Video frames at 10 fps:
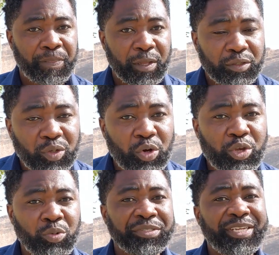So
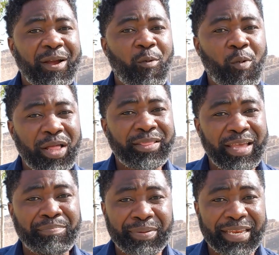you would take what
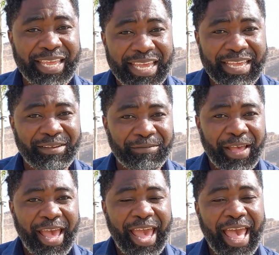they believe
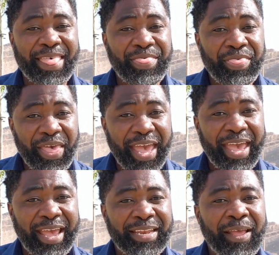and
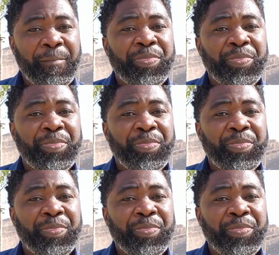then